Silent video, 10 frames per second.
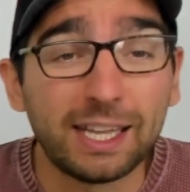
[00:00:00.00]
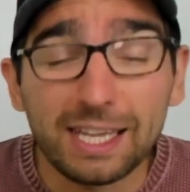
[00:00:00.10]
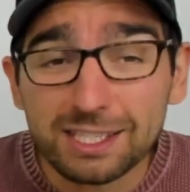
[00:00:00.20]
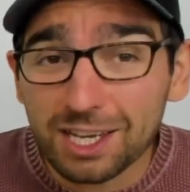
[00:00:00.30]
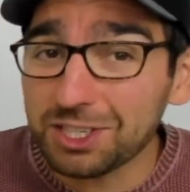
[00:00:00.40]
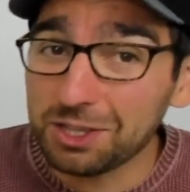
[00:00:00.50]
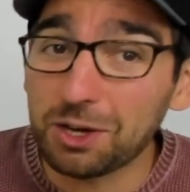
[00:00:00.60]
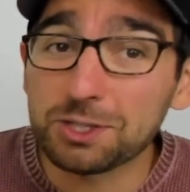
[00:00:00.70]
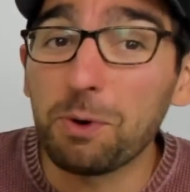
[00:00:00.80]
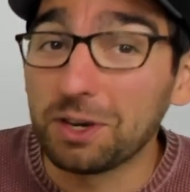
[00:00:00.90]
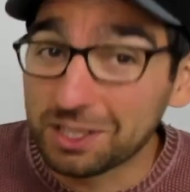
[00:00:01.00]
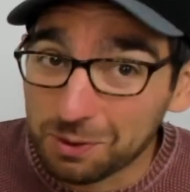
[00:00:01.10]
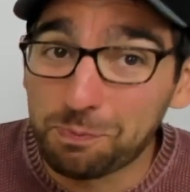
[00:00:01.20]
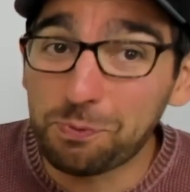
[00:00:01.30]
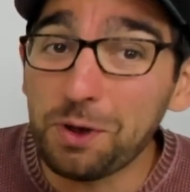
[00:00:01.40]
It's actually not small. It's a
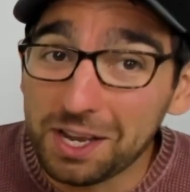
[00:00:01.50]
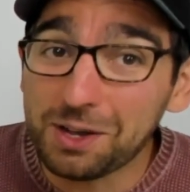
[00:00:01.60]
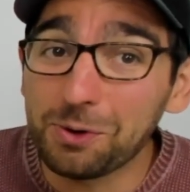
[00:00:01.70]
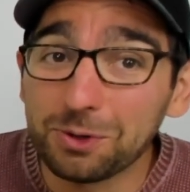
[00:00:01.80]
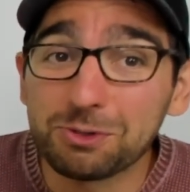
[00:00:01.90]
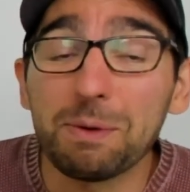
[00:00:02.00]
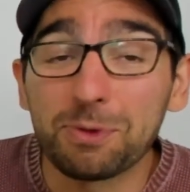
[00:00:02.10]
pretty cool trip.